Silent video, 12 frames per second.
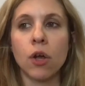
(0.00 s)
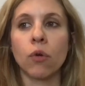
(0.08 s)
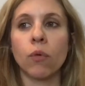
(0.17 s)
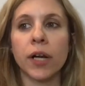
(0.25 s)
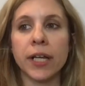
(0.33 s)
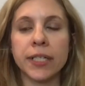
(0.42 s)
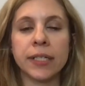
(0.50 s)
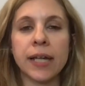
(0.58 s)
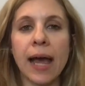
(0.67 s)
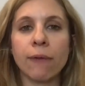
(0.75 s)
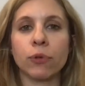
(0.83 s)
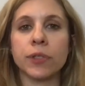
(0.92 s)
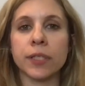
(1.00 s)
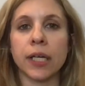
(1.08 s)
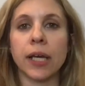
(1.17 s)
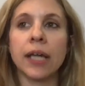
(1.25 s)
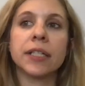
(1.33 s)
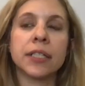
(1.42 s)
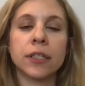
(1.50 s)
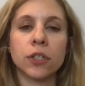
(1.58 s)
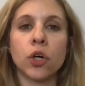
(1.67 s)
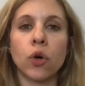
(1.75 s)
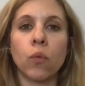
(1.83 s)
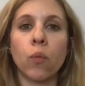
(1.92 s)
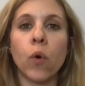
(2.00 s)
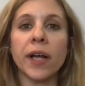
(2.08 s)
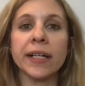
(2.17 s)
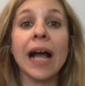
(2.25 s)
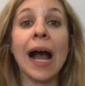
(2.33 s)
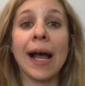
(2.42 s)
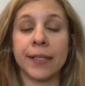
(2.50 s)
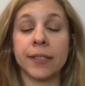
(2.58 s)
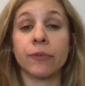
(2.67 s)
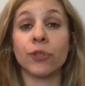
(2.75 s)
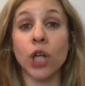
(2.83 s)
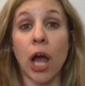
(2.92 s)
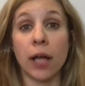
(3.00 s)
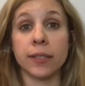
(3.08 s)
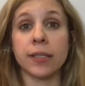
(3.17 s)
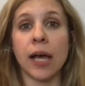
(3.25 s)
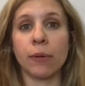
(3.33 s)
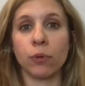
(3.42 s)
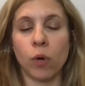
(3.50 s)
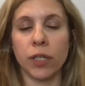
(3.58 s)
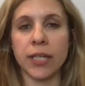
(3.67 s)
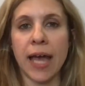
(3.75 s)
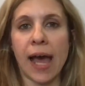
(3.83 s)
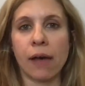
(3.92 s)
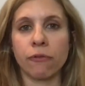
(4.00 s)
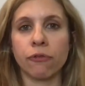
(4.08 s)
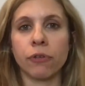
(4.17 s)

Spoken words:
What I didn't have was I didn't know what kinds of shots I would want to have.